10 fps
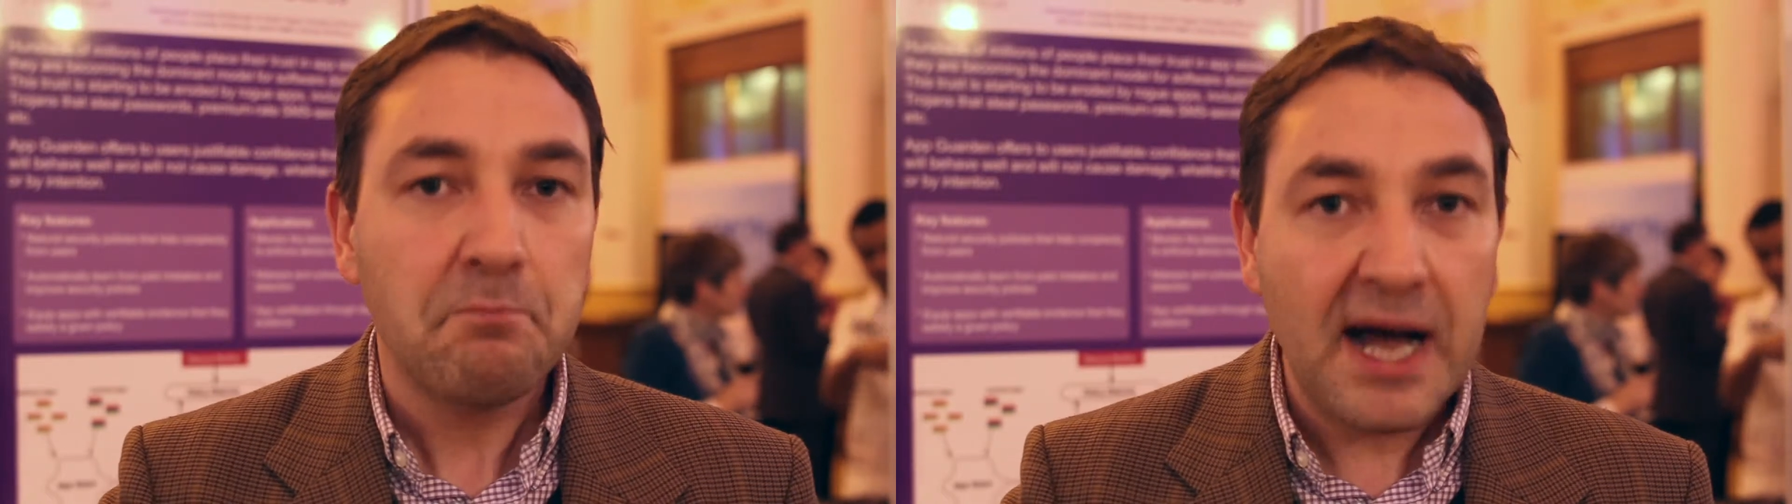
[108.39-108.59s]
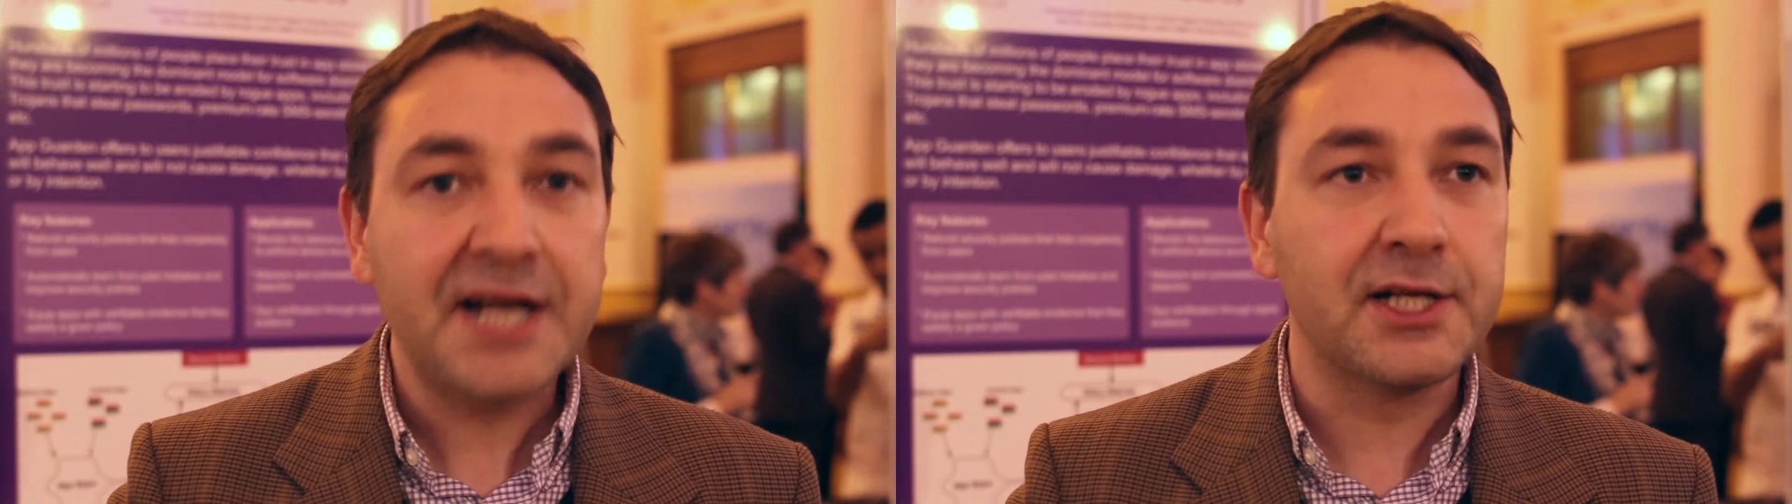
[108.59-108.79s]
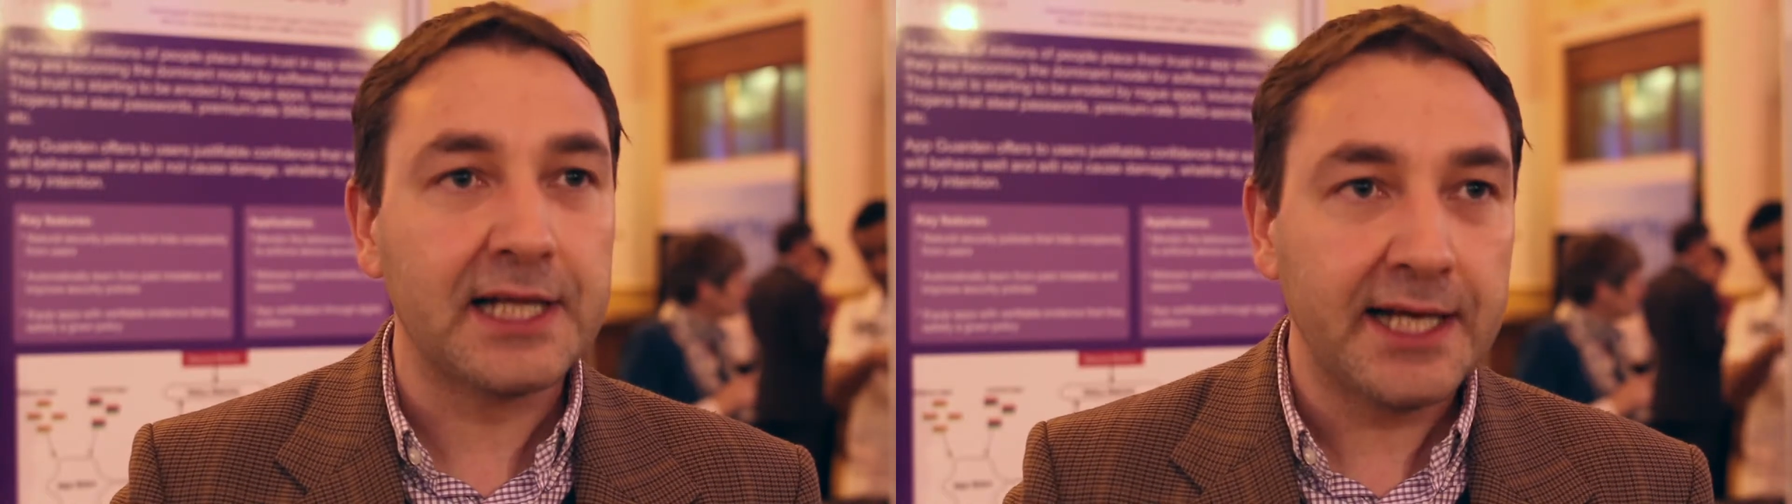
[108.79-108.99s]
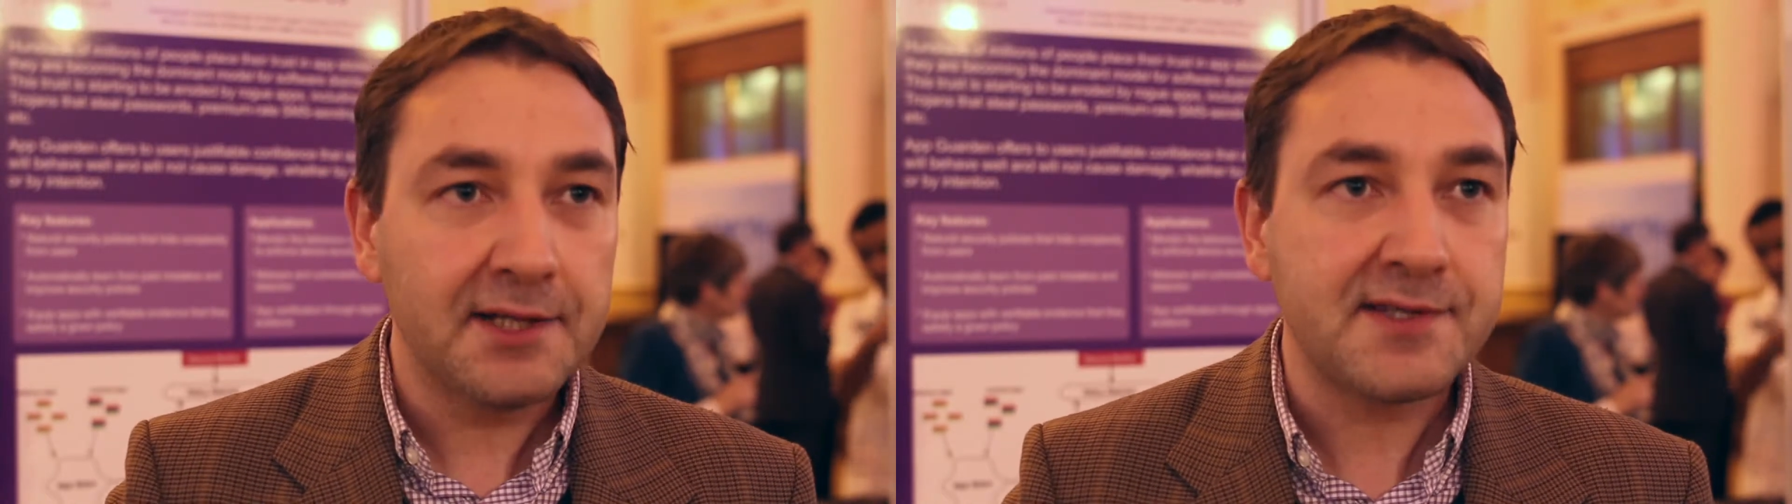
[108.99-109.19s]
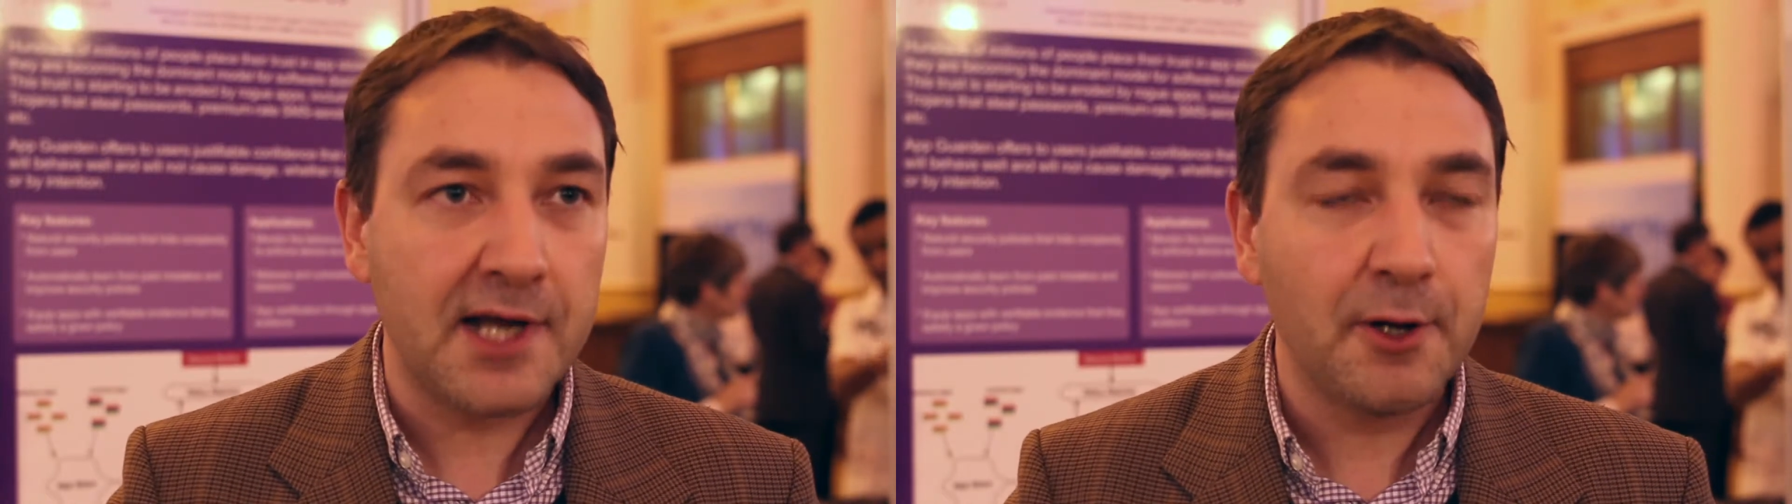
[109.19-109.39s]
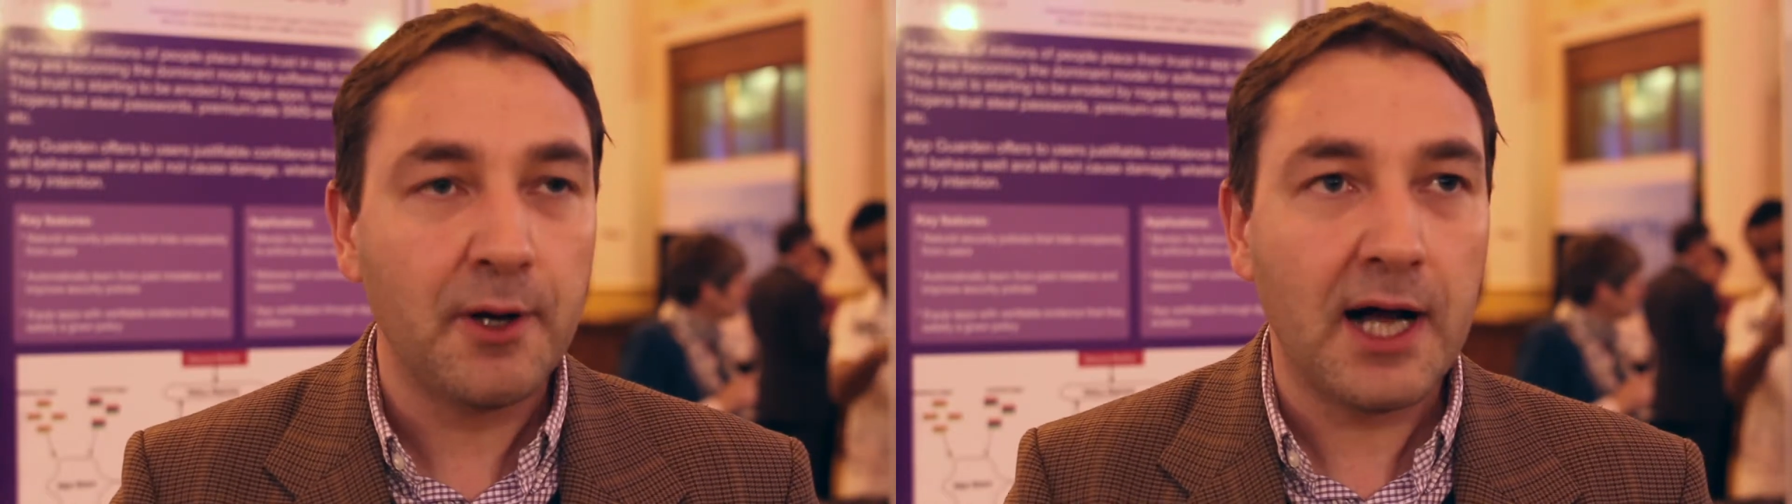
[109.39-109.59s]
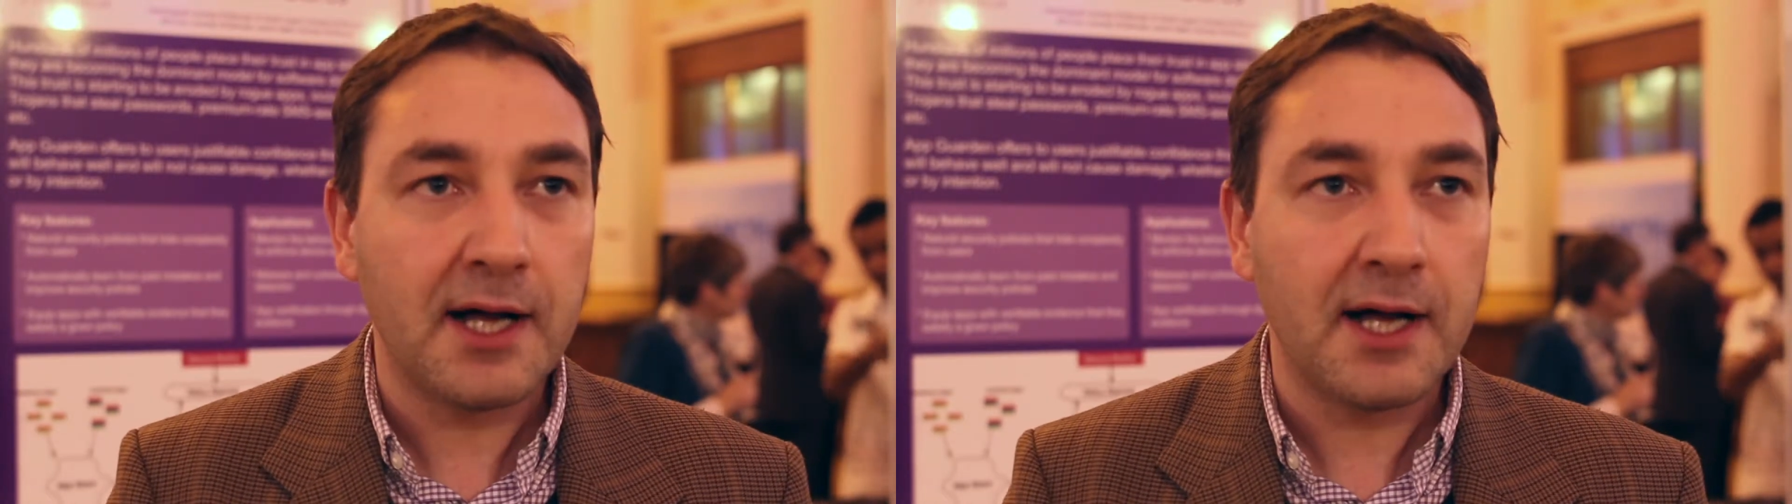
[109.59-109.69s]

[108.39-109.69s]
manually, so